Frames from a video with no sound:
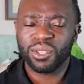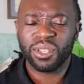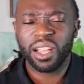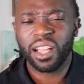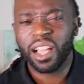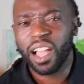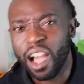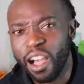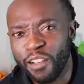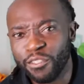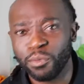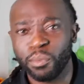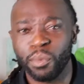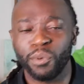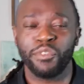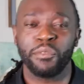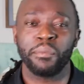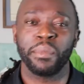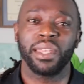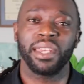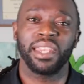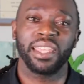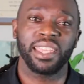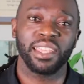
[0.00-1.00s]
uncomfortable for
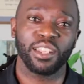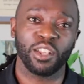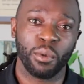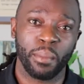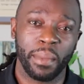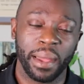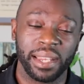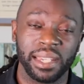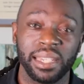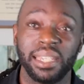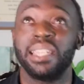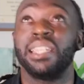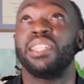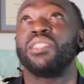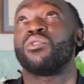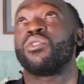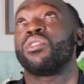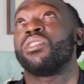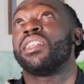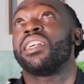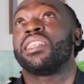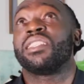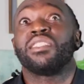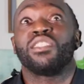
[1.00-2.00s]
me to get on my knees,
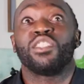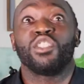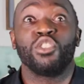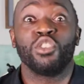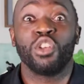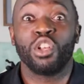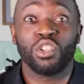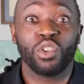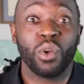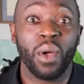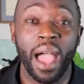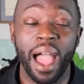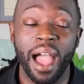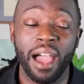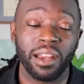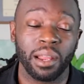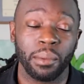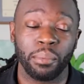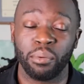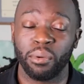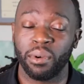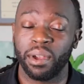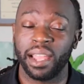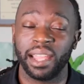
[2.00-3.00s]
or you don't know how to
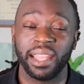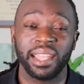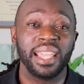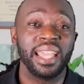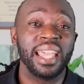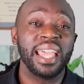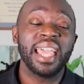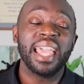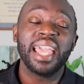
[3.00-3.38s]
pray.